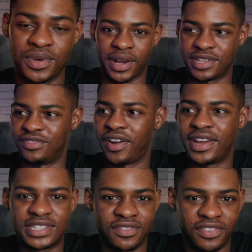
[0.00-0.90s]
But it's
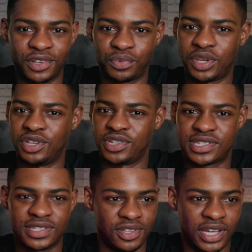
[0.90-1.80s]
very difficult when
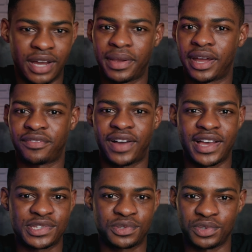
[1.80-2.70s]
you're coming out of
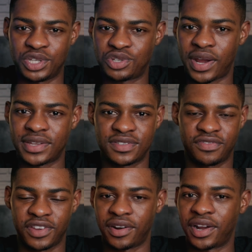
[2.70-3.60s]
high school, you're trying to
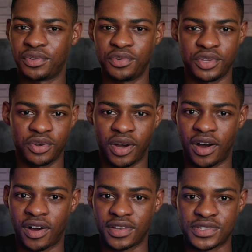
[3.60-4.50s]
figure out who you are.